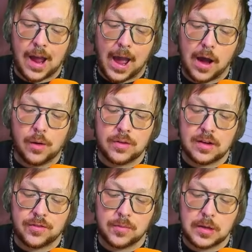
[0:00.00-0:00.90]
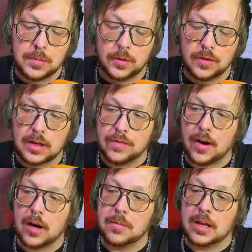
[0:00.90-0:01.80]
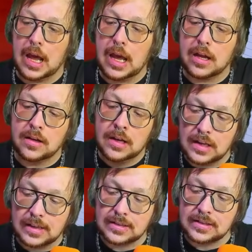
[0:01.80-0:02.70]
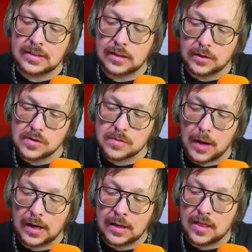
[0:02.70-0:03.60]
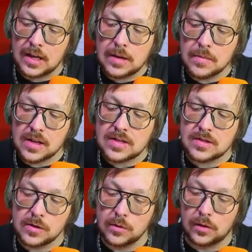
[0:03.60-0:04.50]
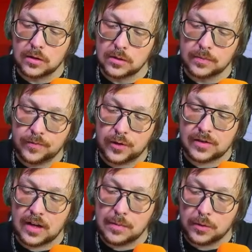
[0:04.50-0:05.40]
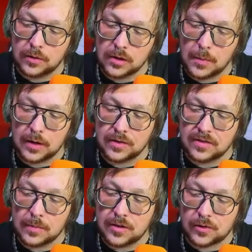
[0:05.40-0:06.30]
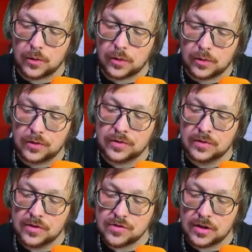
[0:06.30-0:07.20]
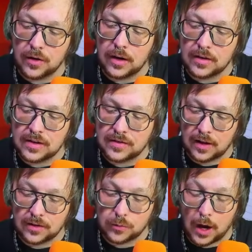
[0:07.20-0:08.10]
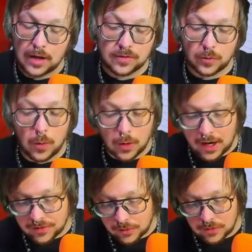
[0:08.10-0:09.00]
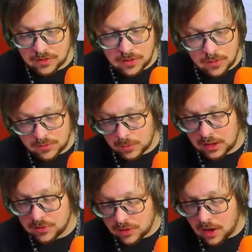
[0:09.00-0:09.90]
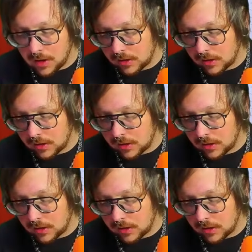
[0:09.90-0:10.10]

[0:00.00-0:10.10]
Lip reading: how the different people, the environment, and the existing clues might theme this new clue. For example, you might use subject oracles to generate these things. Right. So what we're actually going to do is we're going to draw our